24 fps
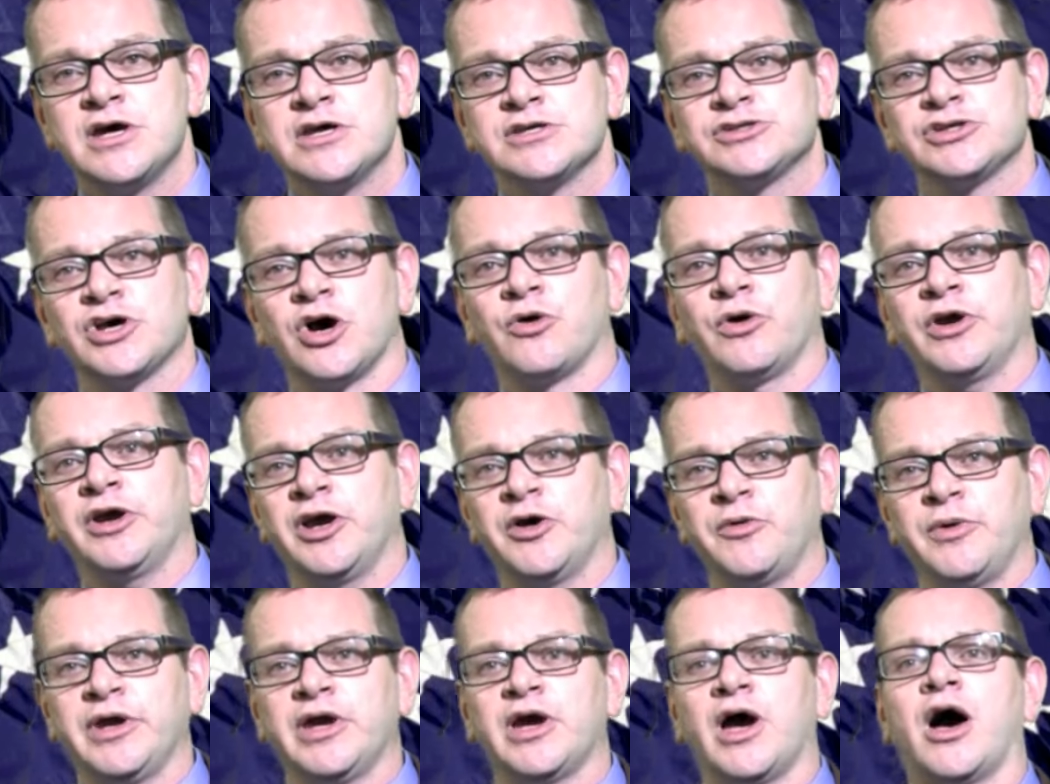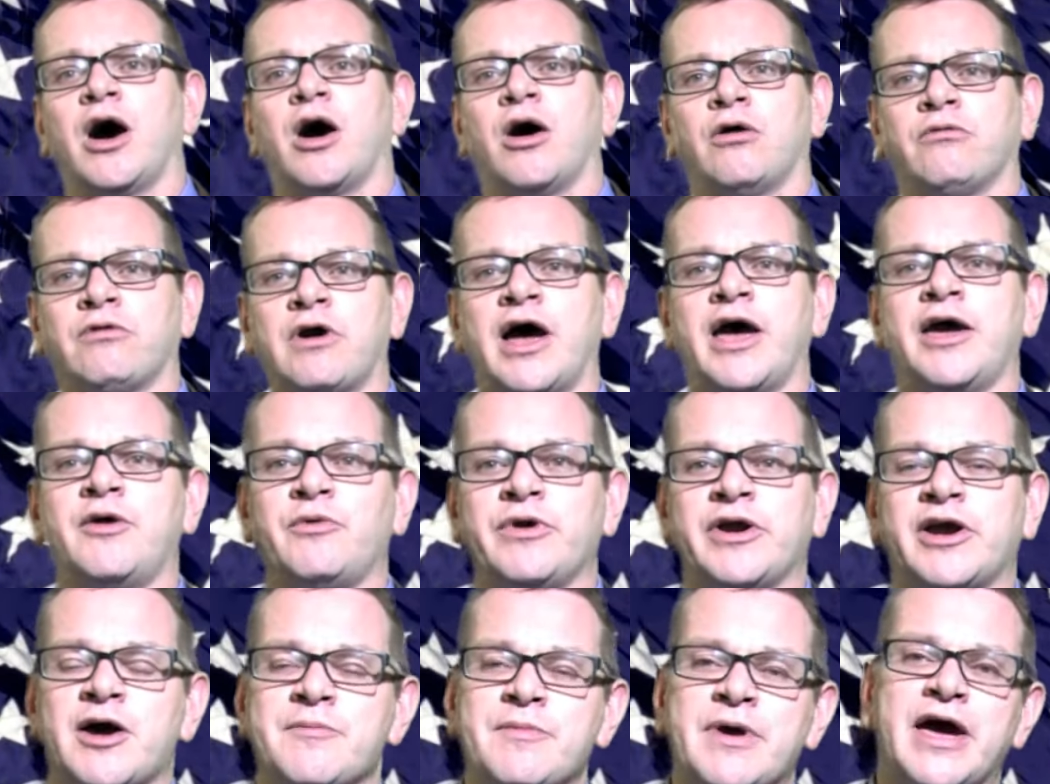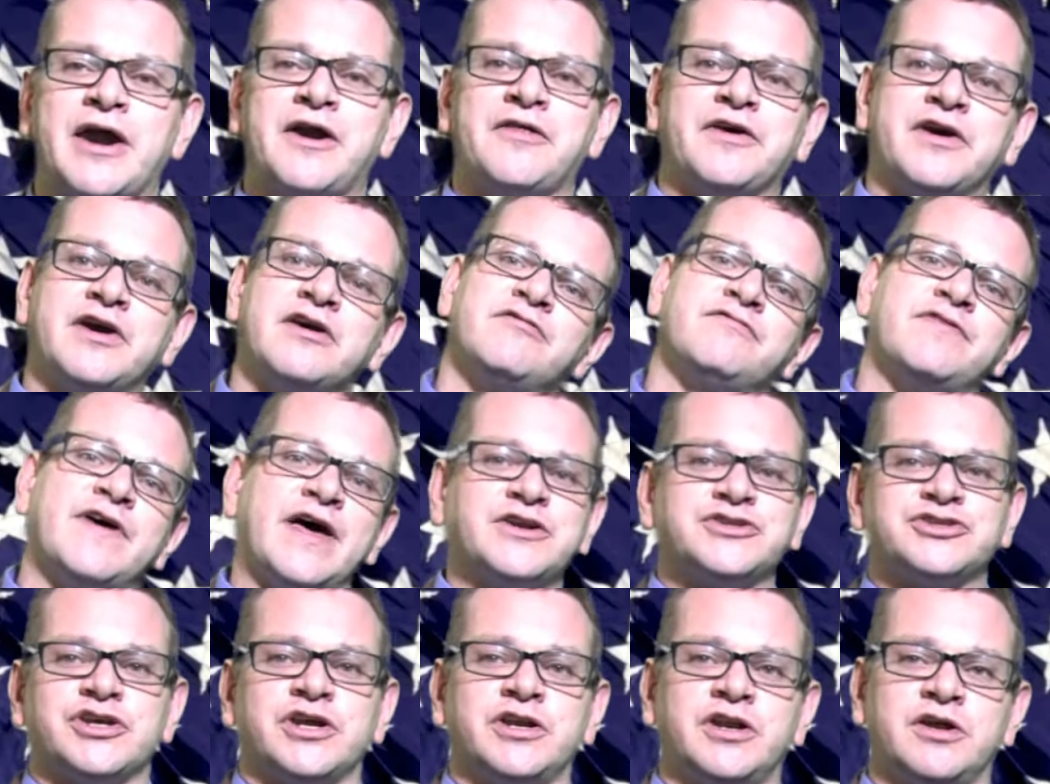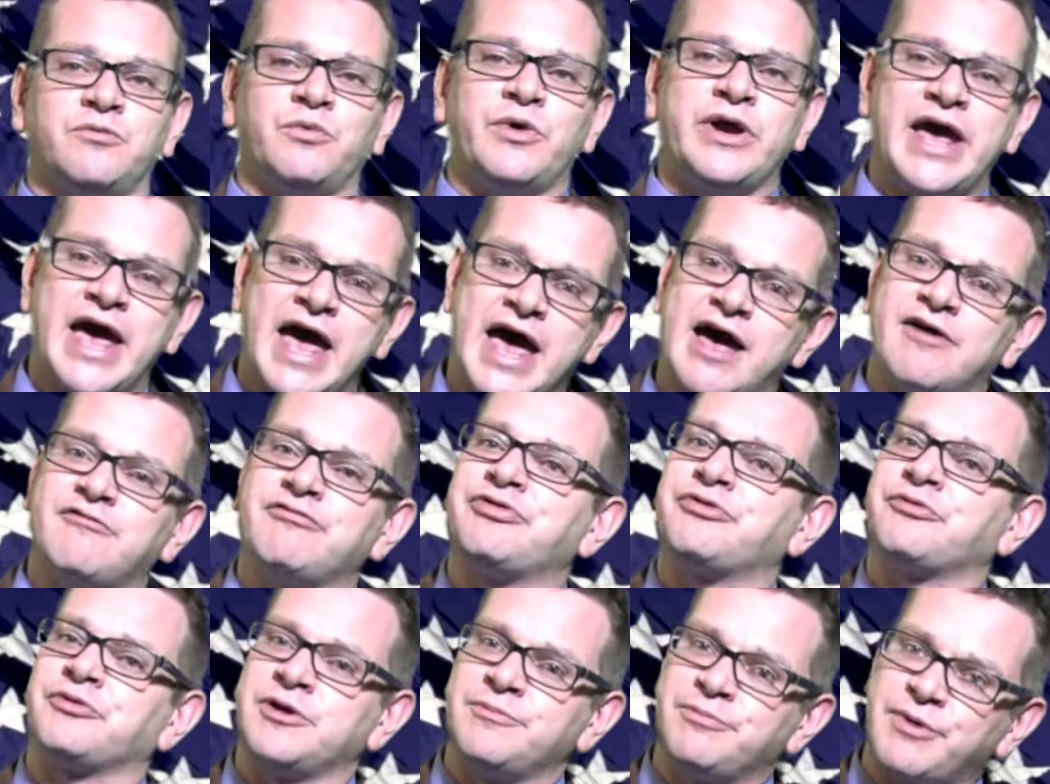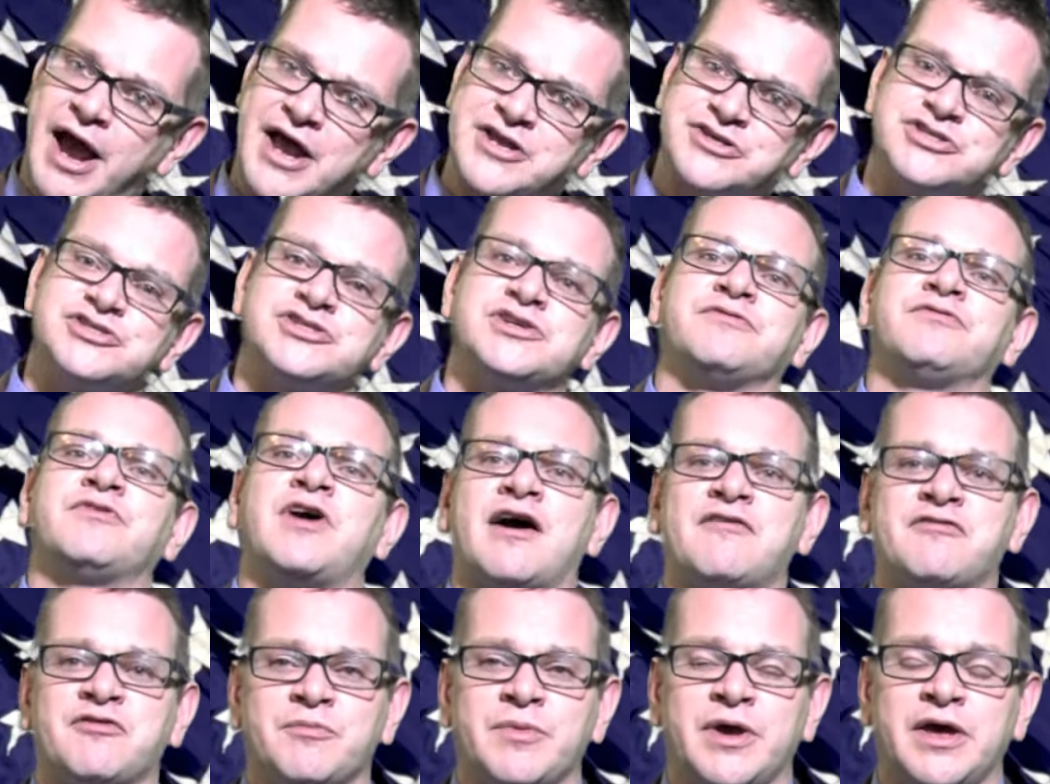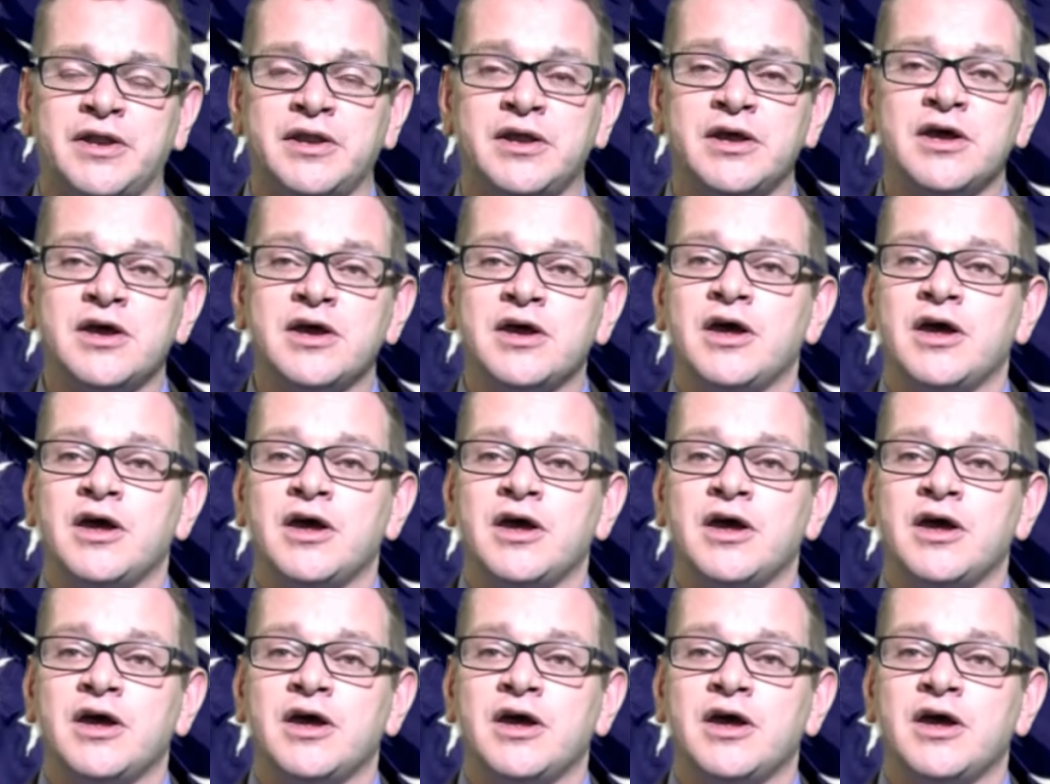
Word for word: So here we go, right? We come out of the convention and we have three branches of government.